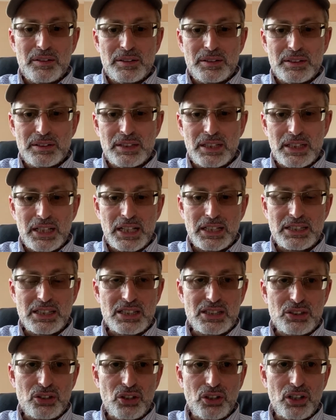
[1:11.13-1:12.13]
The
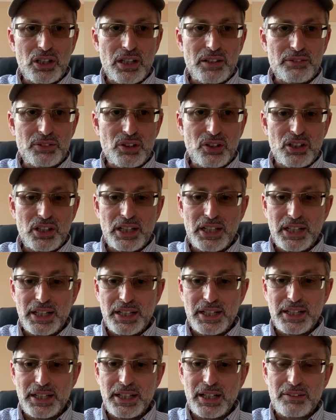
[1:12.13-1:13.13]
latest coil I've got
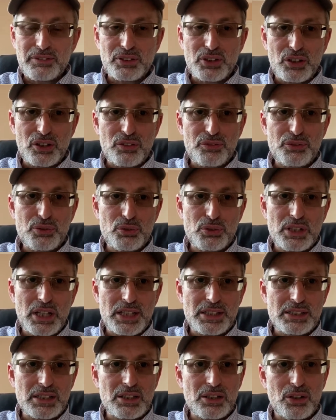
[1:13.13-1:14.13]
here, I've done a few
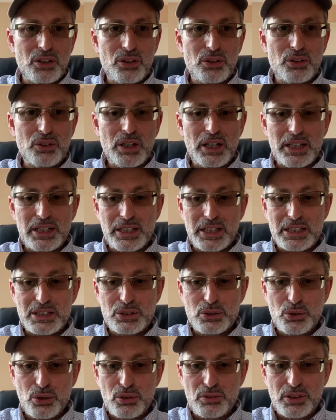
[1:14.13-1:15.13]
days ago, and let's
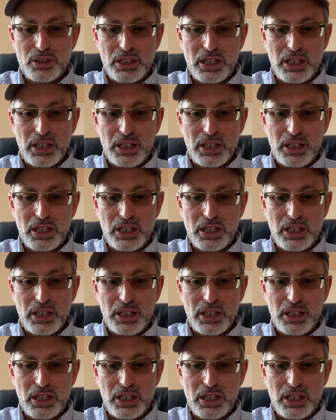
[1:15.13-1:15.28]
do.